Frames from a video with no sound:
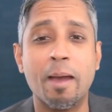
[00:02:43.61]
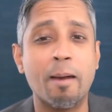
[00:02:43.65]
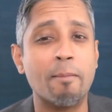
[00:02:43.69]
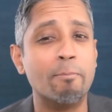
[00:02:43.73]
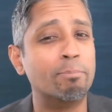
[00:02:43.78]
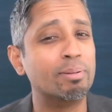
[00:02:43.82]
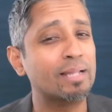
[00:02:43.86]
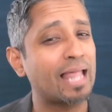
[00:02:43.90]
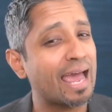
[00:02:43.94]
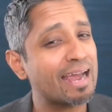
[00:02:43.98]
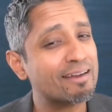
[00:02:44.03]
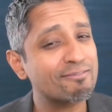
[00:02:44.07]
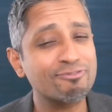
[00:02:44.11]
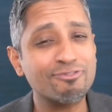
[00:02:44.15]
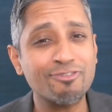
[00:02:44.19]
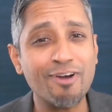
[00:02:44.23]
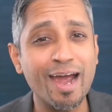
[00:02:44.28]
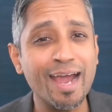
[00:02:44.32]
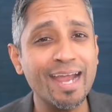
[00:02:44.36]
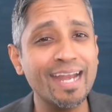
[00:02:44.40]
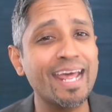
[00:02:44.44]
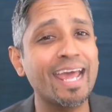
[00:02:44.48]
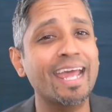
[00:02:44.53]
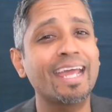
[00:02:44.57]
Black
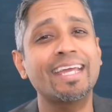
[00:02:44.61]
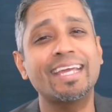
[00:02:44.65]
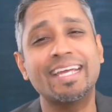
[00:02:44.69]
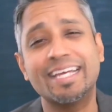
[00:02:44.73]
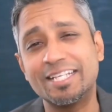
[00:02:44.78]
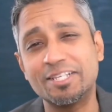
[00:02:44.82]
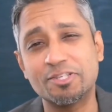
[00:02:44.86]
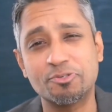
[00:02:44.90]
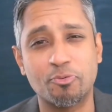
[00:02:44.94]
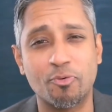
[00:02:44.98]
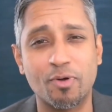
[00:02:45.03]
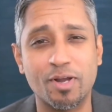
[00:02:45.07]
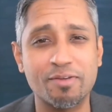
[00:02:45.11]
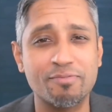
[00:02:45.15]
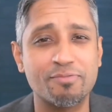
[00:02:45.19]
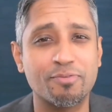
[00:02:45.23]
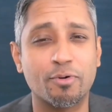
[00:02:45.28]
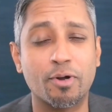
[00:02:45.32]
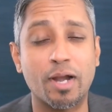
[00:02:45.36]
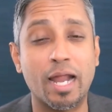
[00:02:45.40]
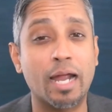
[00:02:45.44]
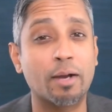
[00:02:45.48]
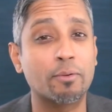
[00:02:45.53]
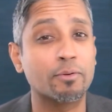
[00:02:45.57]
Friday in
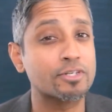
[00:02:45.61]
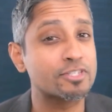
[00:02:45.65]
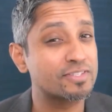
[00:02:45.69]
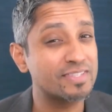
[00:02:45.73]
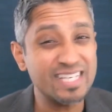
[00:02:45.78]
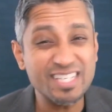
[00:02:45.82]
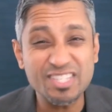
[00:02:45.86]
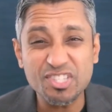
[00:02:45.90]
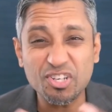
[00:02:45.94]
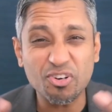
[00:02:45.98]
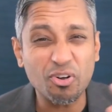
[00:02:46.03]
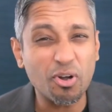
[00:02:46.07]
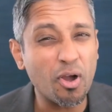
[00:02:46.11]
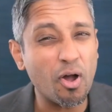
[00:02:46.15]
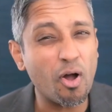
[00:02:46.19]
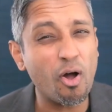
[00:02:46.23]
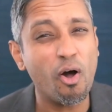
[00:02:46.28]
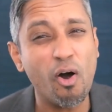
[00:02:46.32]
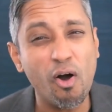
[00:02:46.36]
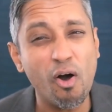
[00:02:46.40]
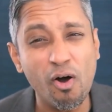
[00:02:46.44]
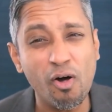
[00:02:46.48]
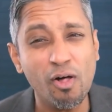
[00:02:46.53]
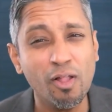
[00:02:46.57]
24 hours. These are
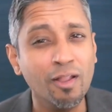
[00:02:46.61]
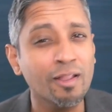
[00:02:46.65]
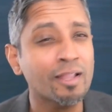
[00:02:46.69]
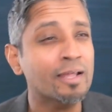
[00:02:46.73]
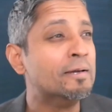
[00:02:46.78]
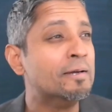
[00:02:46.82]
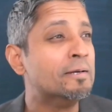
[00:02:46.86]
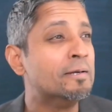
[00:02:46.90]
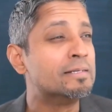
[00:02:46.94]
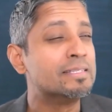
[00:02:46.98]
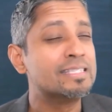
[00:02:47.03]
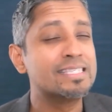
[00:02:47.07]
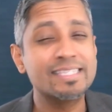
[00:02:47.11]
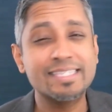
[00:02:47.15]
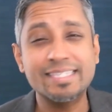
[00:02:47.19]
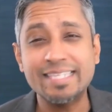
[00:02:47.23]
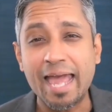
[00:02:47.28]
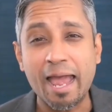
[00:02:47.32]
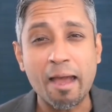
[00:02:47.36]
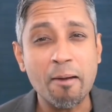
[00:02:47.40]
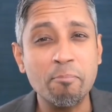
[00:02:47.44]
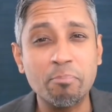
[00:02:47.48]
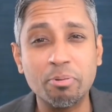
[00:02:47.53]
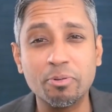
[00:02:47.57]
all
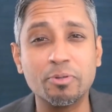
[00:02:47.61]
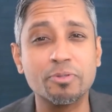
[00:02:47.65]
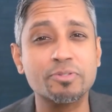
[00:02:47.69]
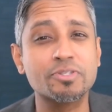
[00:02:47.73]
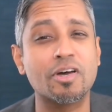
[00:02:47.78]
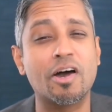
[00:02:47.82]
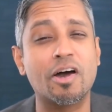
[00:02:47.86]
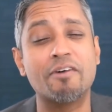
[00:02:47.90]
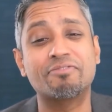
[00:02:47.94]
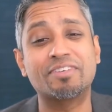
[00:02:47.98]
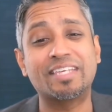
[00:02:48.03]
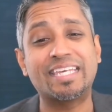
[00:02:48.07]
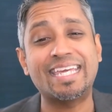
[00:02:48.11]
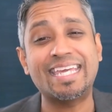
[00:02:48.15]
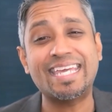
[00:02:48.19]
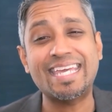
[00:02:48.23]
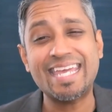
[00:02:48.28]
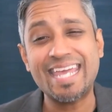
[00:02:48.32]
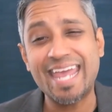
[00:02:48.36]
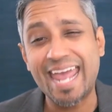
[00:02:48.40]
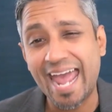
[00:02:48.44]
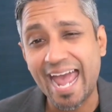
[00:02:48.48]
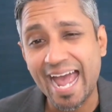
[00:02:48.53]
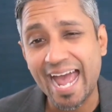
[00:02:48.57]
samples of
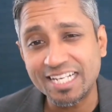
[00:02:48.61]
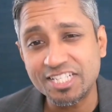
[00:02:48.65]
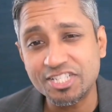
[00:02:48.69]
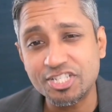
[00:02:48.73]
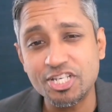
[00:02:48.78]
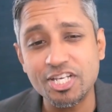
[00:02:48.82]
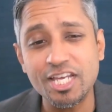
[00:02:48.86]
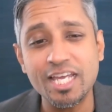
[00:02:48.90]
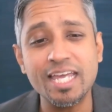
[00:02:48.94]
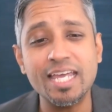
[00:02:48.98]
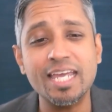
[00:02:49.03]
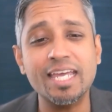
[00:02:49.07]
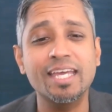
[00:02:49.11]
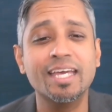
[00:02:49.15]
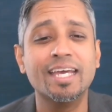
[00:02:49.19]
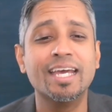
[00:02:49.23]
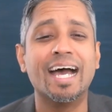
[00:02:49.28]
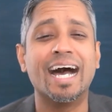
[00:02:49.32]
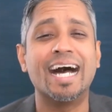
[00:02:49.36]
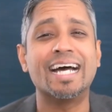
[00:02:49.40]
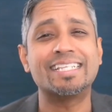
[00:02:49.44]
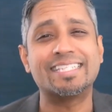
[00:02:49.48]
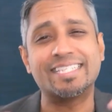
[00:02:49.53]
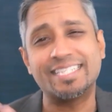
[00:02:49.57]
catchy,
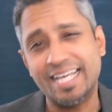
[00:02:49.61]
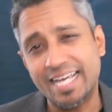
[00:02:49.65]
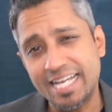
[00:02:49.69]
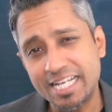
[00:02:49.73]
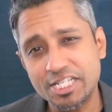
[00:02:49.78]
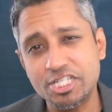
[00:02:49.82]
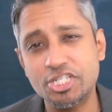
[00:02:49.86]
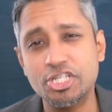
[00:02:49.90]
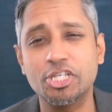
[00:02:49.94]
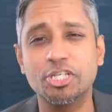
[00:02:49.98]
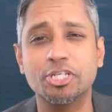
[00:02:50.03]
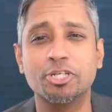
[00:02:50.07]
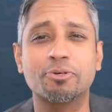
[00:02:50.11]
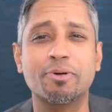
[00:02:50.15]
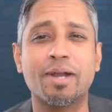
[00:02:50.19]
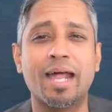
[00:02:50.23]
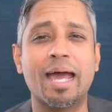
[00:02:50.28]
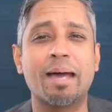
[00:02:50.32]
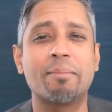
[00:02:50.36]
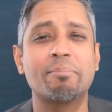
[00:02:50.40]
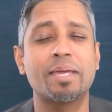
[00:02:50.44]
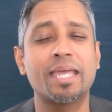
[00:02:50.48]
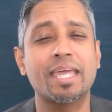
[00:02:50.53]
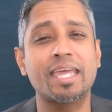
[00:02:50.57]
attention
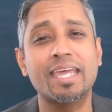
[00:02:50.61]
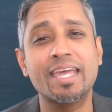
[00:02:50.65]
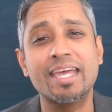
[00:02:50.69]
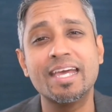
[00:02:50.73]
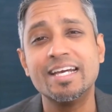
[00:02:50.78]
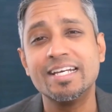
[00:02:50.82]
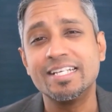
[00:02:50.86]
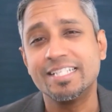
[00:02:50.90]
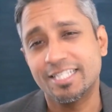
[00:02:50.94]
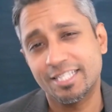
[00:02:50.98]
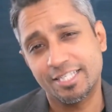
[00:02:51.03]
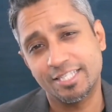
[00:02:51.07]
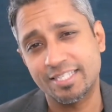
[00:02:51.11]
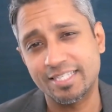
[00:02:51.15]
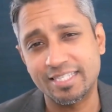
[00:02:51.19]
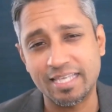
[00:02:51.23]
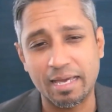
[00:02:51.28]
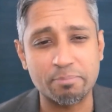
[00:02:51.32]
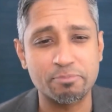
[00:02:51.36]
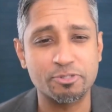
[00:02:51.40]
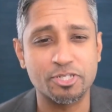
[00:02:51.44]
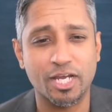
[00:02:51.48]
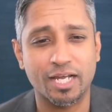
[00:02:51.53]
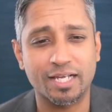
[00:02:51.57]
grabbing
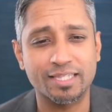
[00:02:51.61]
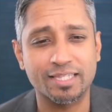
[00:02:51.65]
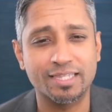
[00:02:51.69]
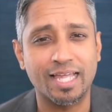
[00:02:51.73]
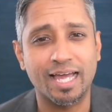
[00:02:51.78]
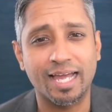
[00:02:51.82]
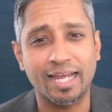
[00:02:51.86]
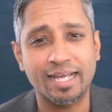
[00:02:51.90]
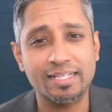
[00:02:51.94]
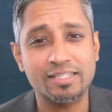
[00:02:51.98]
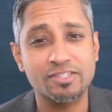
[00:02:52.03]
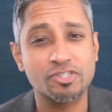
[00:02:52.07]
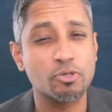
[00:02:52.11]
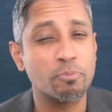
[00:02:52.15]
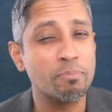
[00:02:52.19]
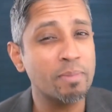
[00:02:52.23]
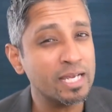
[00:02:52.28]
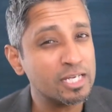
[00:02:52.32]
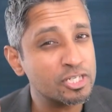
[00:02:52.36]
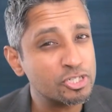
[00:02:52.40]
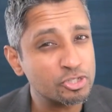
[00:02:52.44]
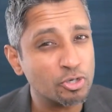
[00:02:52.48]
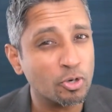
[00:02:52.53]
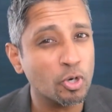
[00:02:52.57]
subject lines. So
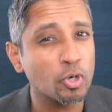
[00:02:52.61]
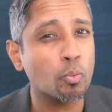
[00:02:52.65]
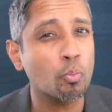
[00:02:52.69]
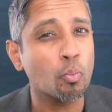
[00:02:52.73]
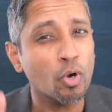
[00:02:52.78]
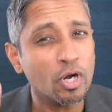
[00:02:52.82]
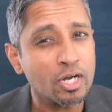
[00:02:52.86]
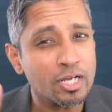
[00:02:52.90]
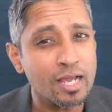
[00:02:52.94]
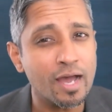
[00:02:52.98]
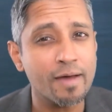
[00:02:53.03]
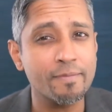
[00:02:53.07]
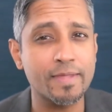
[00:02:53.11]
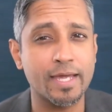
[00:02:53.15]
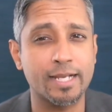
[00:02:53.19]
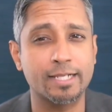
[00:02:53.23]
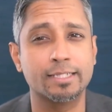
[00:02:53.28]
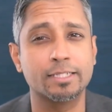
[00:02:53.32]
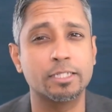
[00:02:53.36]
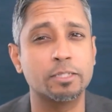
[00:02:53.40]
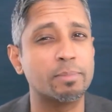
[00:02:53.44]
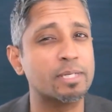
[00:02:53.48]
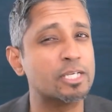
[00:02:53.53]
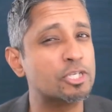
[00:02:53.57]
make sure, work on that a
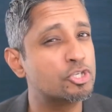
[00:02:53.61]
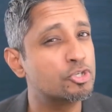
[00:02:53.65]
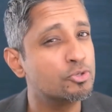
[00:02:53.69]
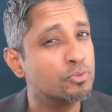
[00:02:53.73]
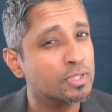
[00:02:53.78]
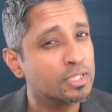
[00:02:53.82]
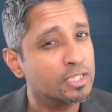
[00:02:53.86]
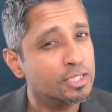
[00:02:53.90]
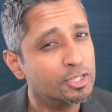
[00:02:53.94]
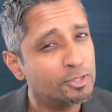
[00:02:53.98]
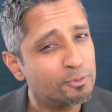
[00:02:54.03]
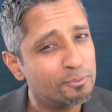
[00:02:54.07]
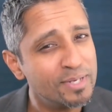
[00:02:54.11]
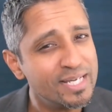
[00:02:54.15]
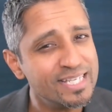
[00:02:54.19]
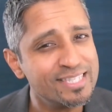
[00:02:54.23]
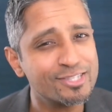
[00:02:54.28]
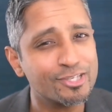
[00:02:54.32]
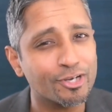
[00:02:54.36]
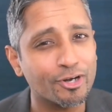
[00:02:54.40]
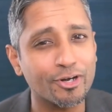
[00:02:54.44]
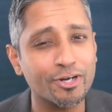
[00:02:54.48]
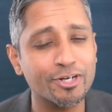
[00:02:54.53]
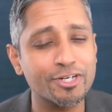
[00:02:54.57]
little bit, do a little
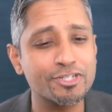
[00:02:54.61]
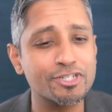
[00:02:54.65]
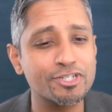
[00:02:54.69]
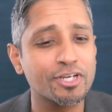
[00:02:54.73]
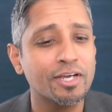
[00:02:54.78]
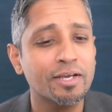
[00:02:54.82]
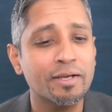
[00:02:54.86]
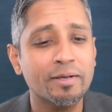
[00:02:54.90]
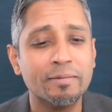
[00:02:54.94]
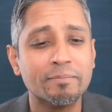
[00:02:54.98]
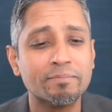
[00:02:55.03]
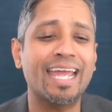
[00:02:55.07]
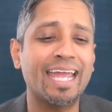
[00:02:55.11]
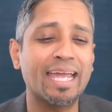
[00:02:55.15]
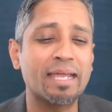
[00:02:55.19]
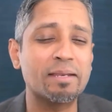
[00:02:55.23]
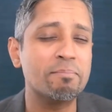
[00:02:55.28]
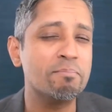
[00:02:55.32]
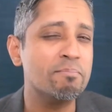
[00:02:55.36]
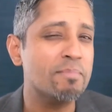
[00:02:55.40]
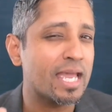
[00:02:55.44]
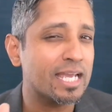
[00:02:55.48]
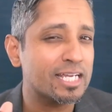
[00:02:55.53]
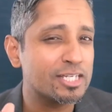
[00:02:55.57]
research
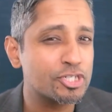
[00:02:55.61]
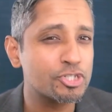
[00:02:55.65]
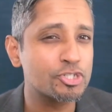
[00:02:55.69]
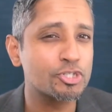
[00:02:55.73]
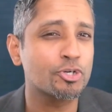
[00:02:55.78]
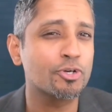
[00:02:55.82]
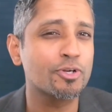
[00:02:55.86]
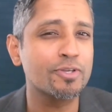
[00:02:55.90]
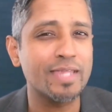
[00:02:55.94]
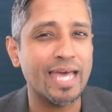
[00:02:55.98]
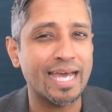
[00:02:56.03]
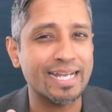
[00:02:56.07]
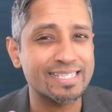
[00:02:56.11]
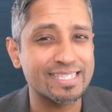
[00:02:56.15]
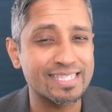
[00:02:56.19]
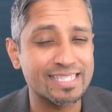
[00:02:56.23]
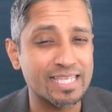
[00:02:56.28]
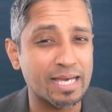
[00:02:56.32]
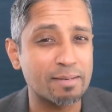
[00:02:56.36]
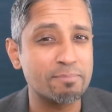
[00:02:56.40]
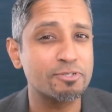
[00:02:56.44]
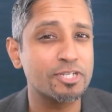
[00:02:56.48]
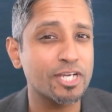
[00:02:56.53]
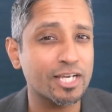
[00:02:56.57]
and make sure that
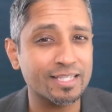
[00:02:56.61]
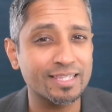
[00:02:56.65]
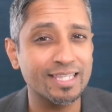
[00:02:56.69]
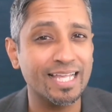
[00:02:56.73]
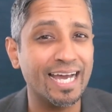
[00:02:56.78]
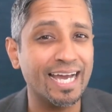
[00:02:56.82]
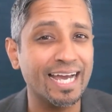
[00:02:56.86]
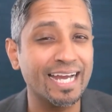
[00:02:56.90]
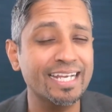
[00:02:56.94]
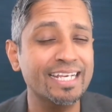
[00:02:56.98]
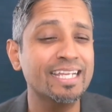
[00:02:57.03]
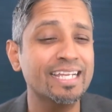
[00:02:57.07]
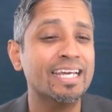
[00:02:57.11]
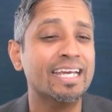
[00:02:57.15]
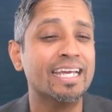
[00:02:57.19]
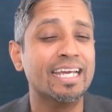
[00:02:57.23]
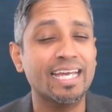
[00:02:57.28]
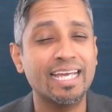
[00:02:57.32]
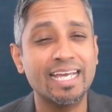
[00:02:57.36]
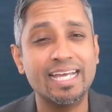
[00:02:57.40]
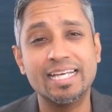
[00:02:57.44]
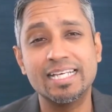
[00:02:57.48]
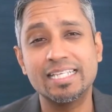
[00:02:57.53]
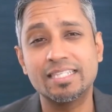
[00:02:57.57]
subject line
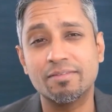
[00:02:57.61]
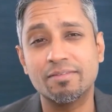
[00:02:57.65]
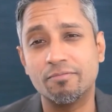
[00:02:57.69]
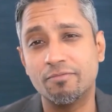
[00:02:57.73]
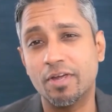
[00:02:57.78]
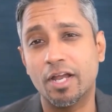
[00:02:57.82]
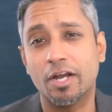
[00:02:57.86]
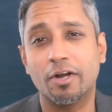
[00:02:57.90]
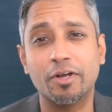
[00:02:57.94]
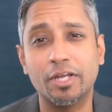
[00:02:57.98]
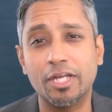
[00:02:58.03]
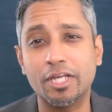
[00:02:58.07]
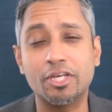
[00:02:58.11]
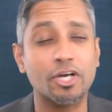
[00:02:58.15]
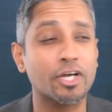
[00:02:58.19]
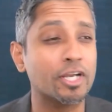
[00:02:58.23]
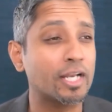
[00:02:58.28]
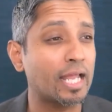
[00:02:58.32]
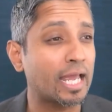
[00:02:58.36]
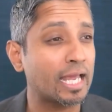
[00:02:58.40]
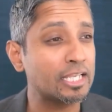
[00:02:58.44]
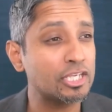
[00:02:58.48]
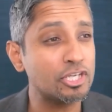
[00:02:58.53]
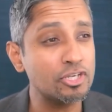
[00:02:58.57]
is very
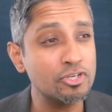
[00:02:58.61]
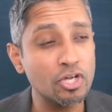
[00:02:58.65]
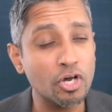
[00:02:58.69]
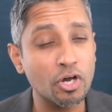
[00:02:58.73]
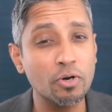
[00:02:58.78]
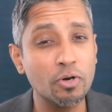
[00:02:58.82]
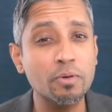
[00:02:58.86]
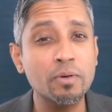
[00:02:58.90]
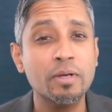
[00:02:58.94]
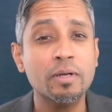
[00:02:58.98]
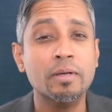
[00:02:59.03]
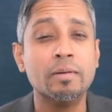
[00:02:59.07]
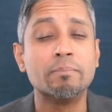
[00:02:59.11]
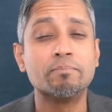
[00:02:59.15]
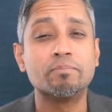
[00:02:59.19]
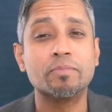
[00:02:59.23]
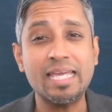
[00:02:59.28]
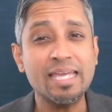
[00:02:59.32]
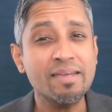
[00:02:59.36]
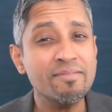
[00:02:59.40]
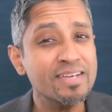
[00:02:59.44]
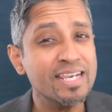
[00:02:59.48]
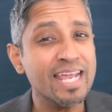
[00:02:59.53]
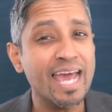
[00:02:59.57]
good. And you know,
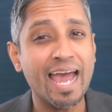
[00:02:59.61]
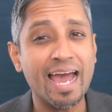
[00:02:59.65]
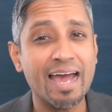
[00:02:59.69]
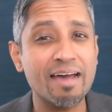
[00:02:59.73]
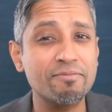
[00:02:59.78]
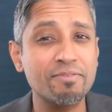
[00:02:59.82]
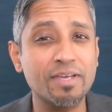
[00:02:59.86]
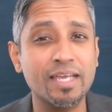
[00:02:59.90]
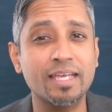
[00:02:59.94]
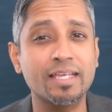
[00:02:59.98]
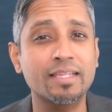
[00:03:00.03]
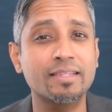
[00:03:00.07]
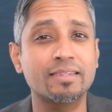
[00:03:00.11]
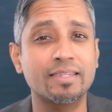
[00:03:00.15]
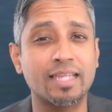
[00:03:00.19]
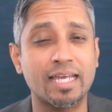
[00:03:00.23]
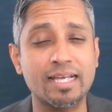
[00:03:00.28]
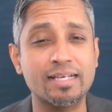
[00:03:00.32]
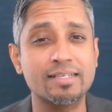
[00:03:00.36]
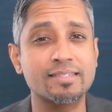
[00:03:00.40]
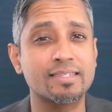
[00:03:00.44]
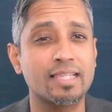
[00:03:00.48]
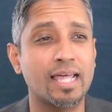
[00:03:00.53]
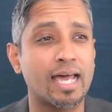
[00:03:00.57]
even having
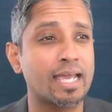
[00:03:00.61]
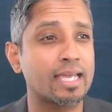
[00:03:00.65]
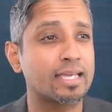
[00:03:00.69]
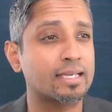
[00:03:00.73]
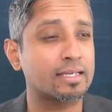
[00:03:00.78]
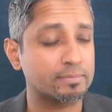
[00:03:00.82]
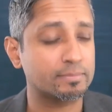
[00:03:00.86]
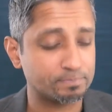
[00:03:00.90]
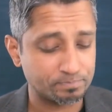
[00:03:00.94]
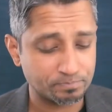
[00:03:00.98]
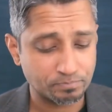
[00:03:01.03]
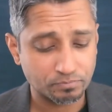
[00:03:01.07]
things like